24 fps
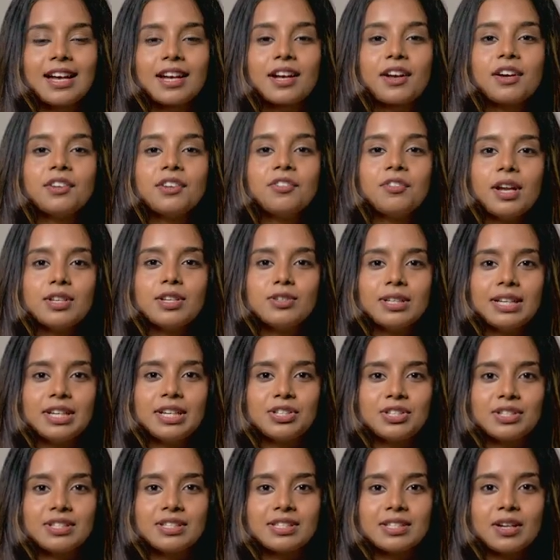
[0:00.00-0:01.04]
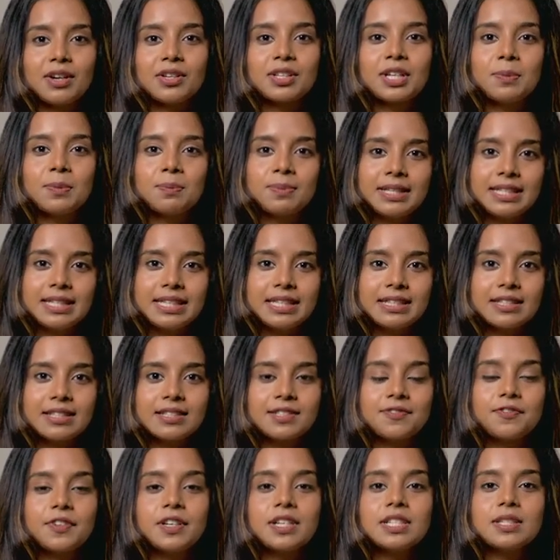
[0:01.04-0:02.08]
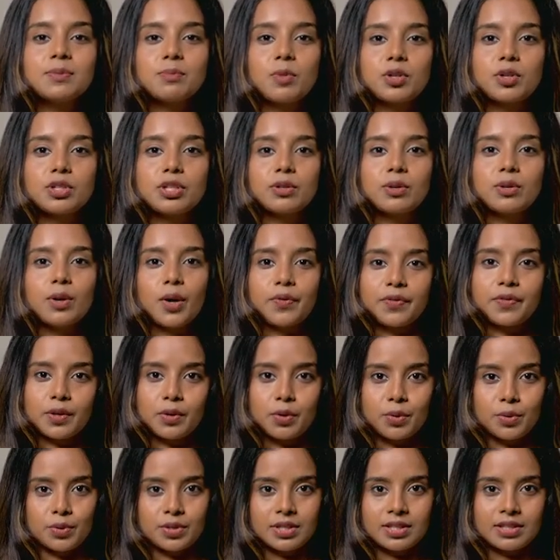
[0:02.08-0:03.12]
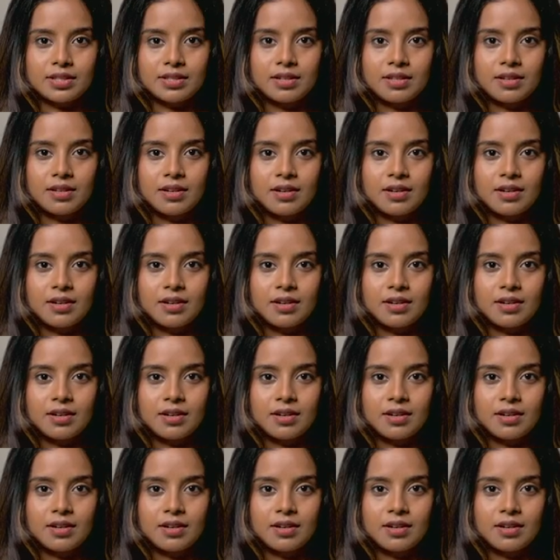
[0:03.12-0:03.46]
Congratulations on completing this first module of the course.